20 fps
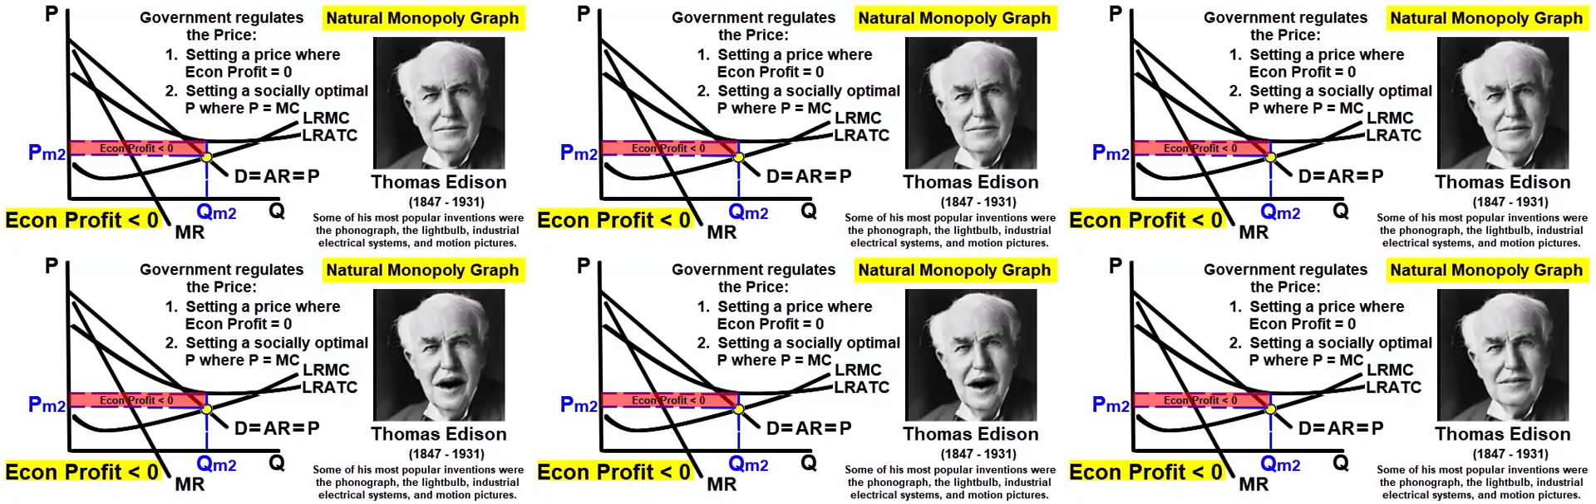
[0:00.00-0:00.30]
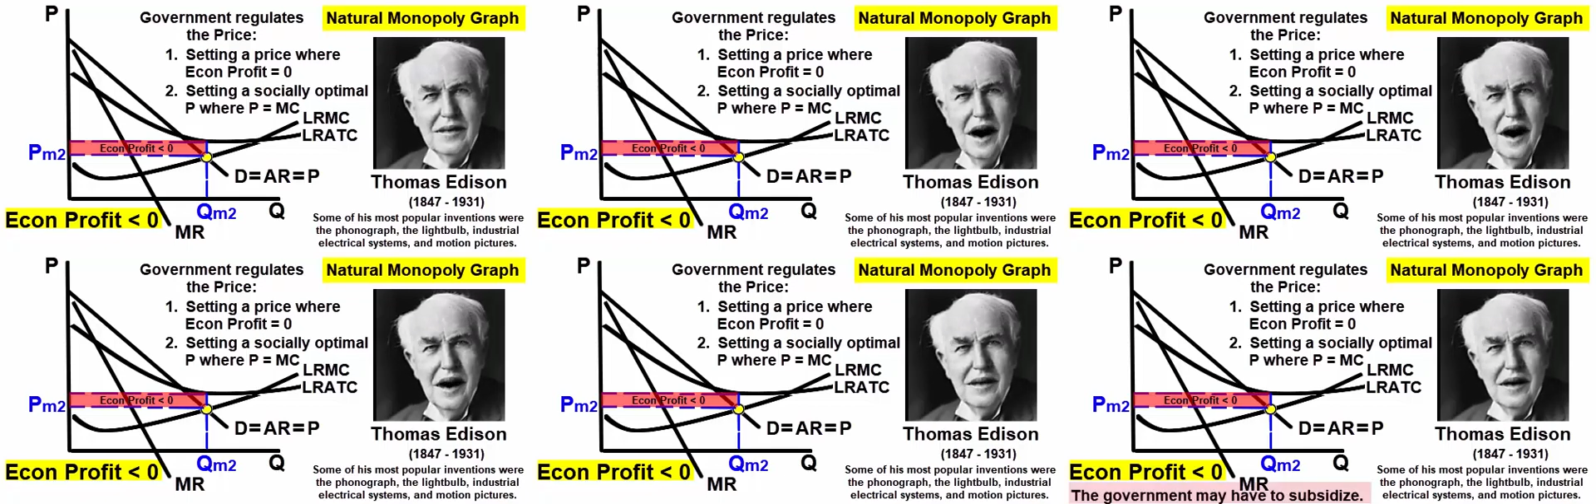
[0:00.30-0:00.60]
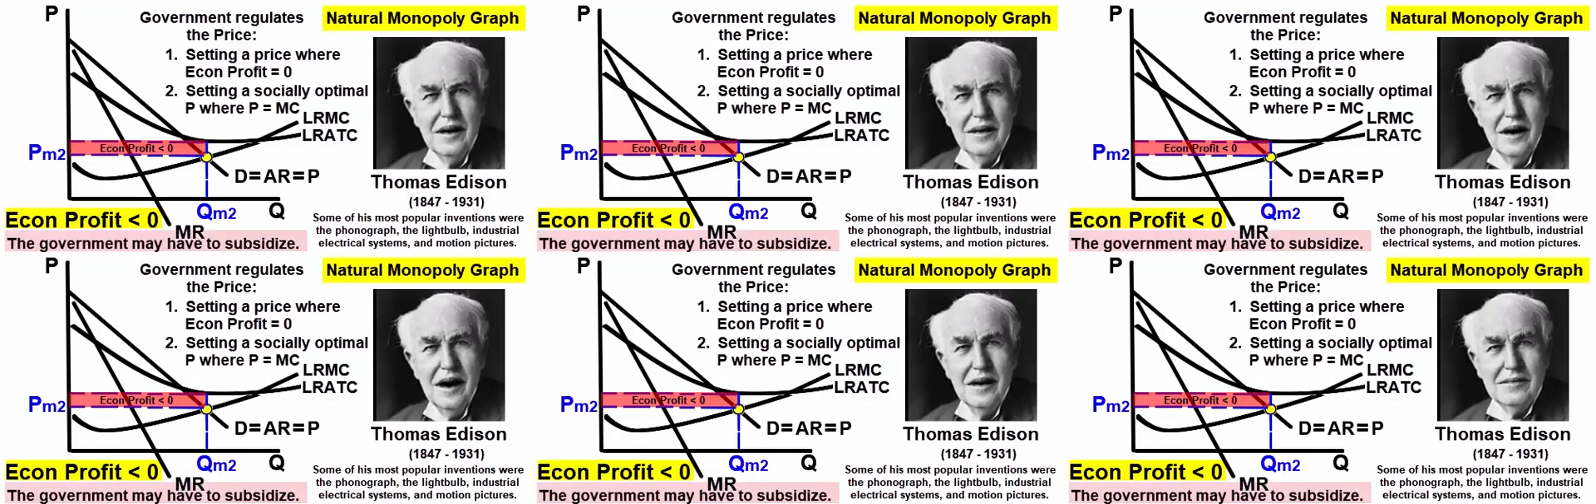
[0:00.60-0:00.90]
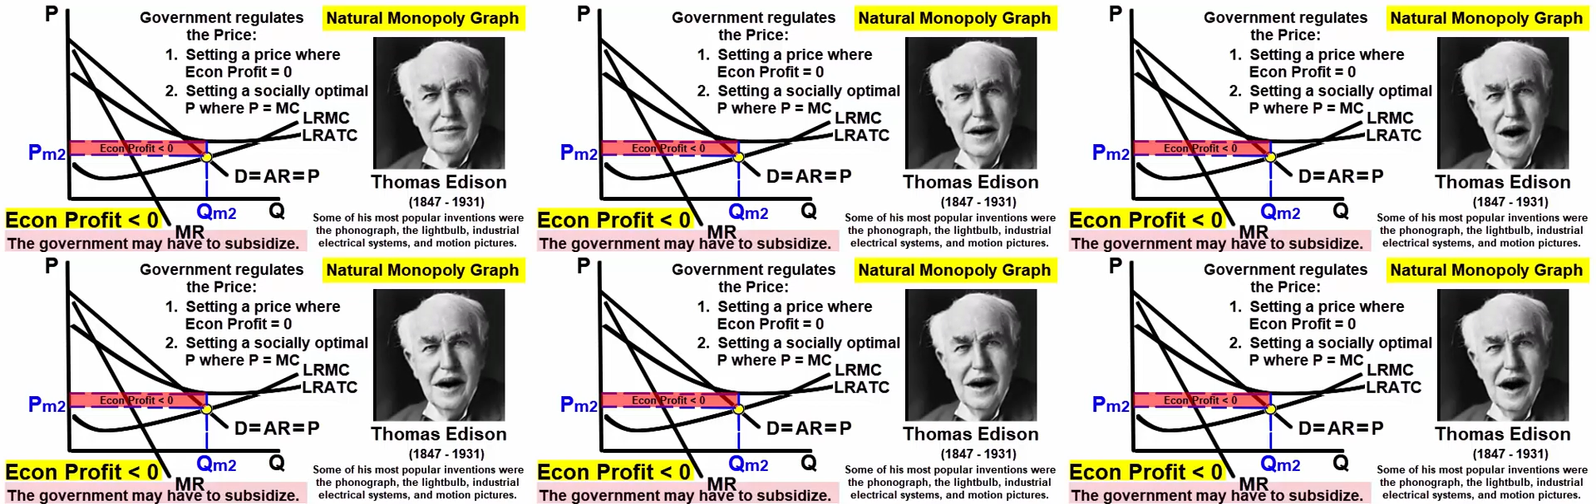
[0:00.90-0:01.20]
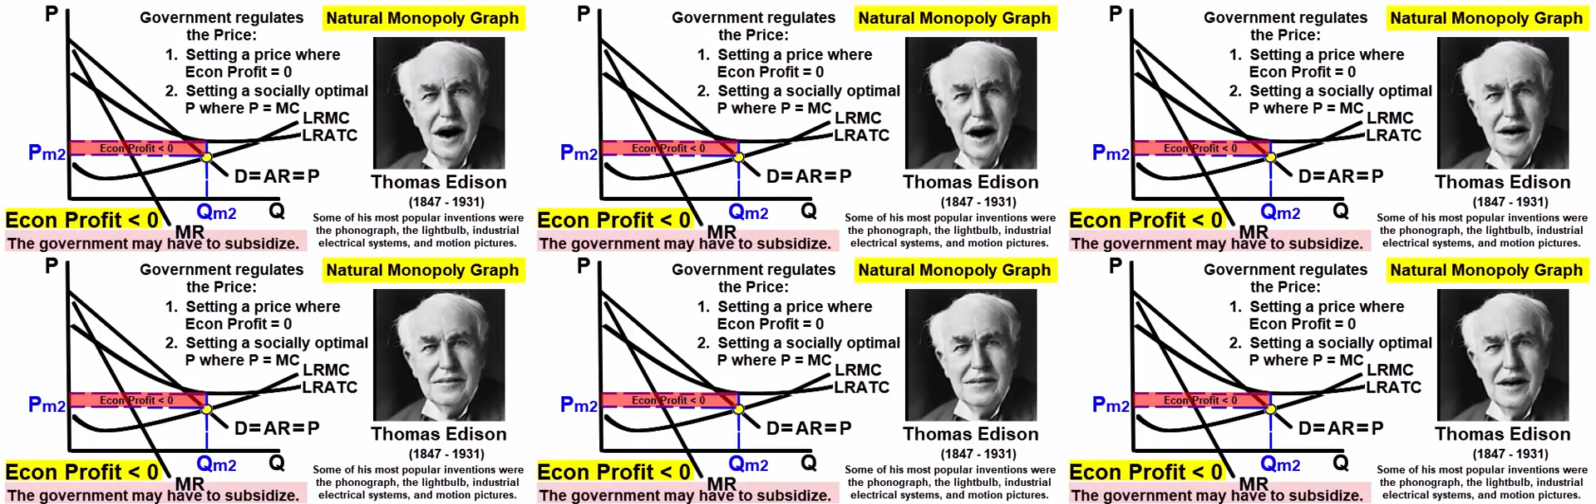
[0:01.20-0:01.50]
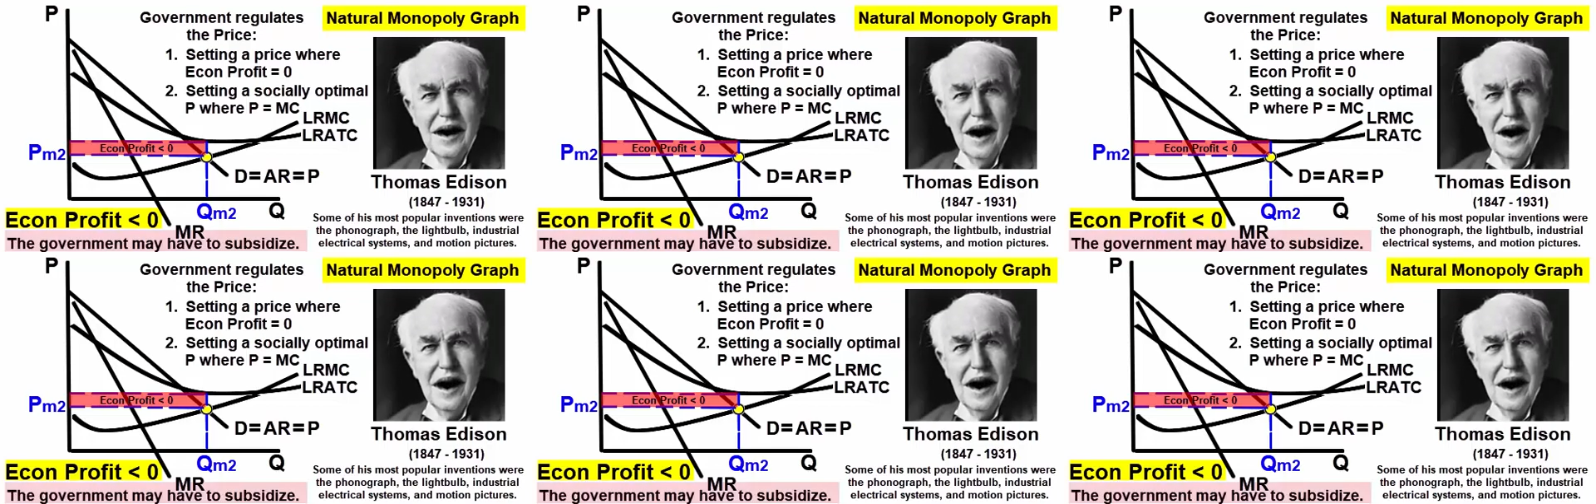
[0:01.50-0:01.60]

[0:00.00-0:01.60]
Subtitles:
The government may have to